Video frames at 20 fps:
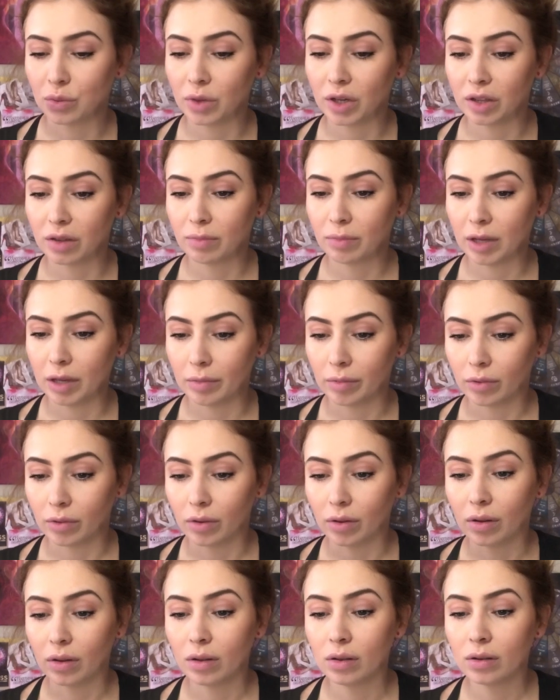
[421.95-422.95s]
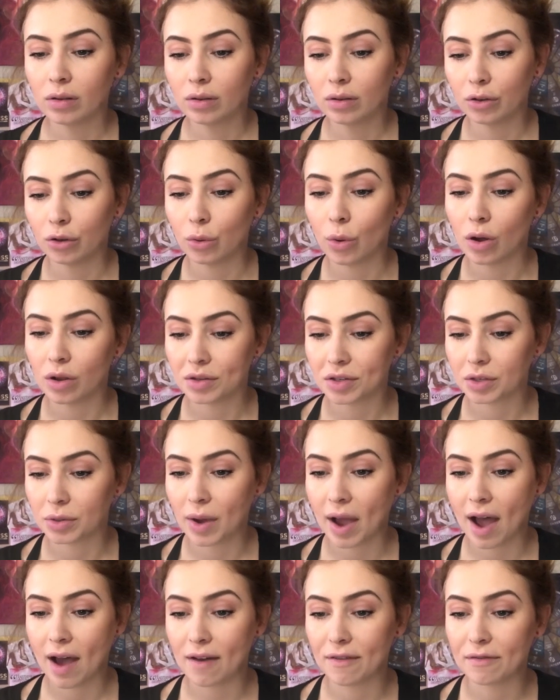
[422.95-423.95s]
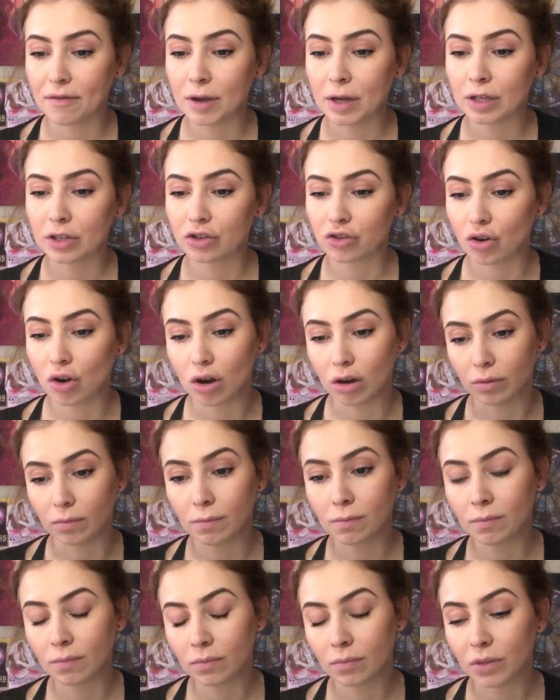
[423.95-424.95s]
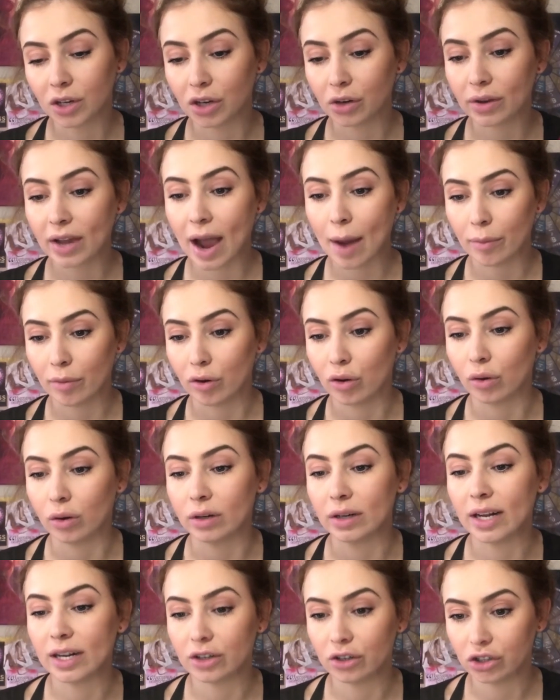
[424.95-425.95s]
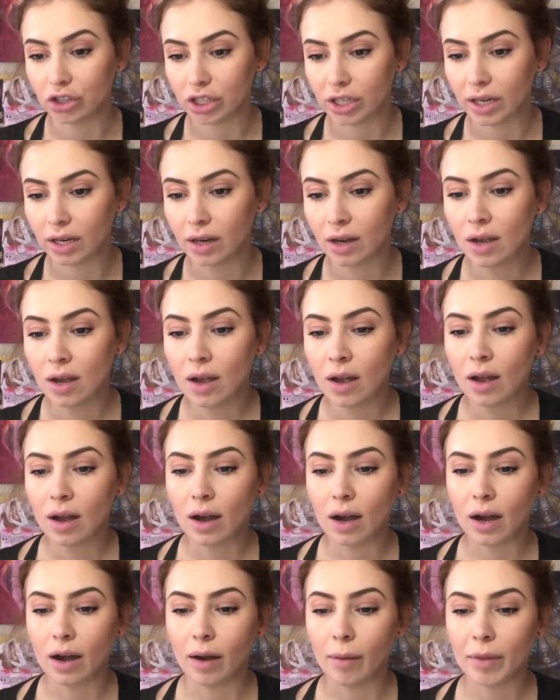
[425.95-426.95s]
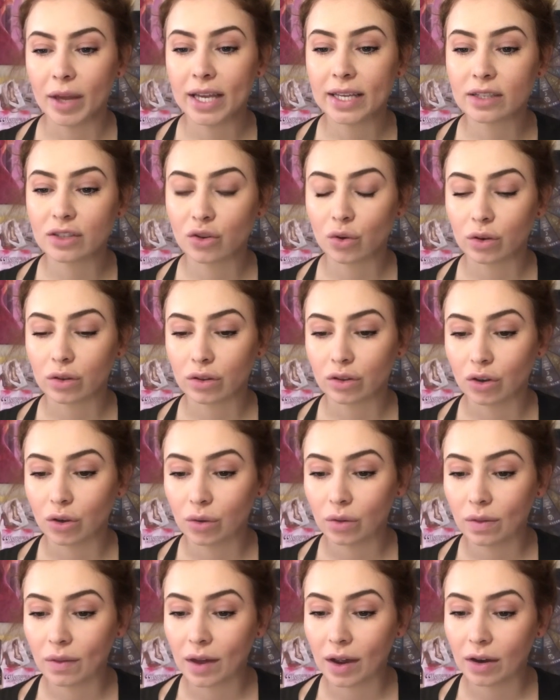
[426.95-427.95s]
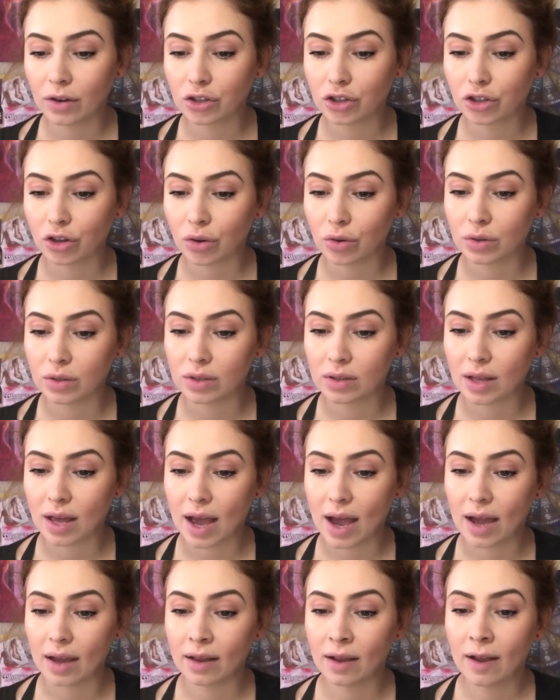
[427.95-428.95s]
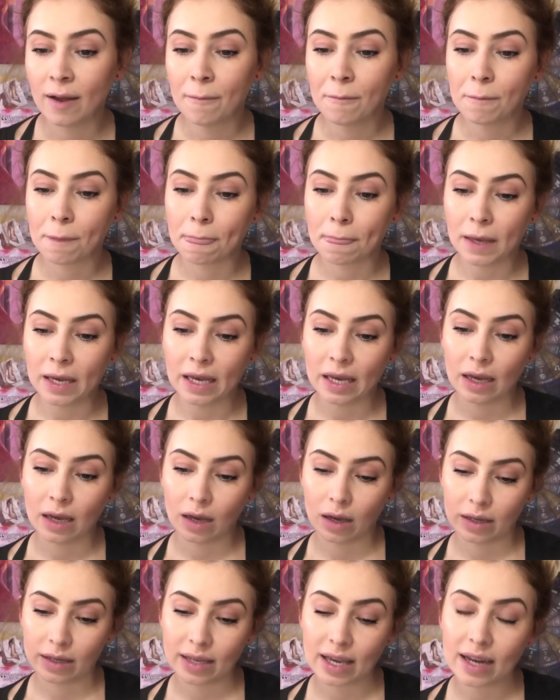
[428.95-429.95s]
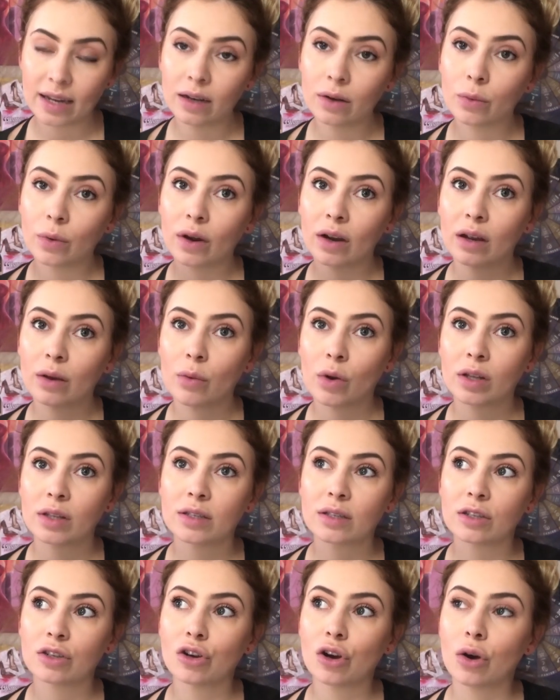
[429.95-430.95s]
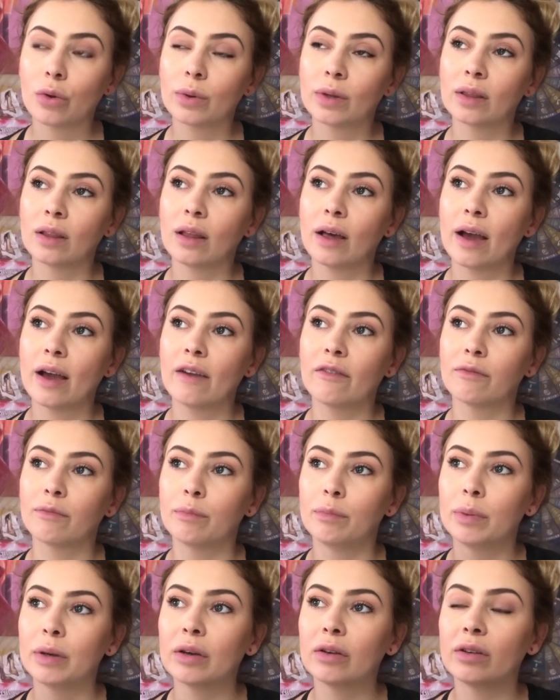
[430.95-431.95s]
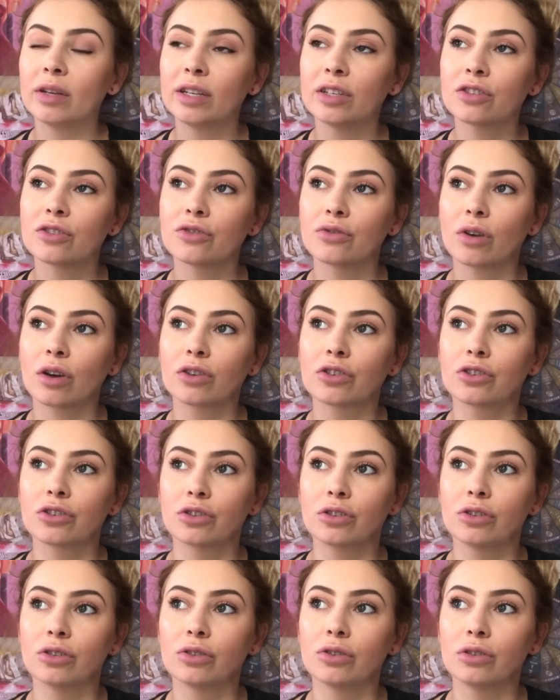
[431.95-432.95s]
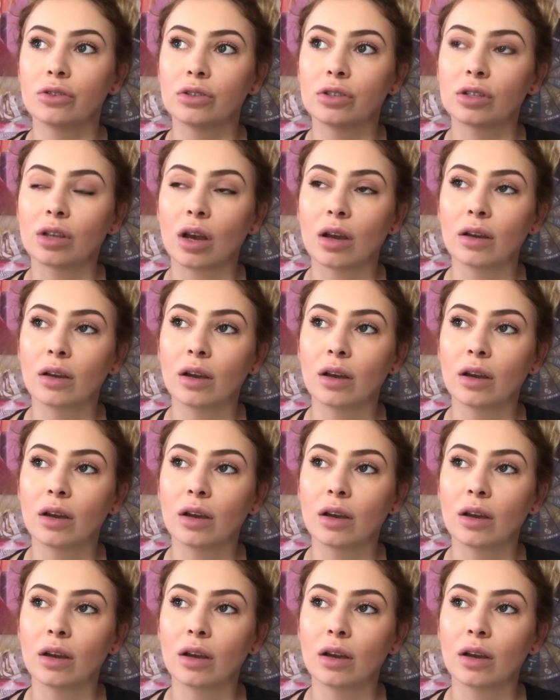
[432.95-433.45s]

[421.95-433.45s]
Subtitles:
with people who also have strong, Capricorn energy. His North Node there shows that getting where he wants to go in life, building structures,